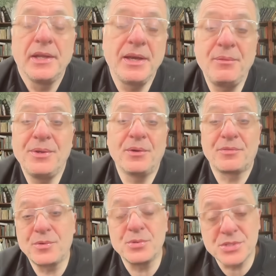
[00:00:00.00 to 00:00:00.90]
Now, we're not,
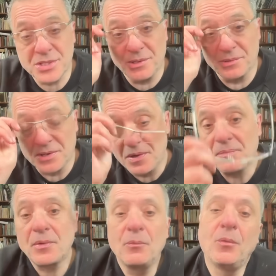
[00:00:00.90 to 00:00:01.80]
of course, told
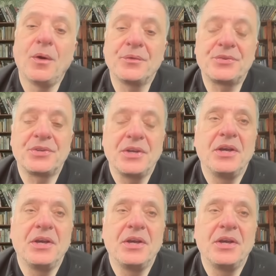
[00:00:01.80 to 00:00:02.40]
what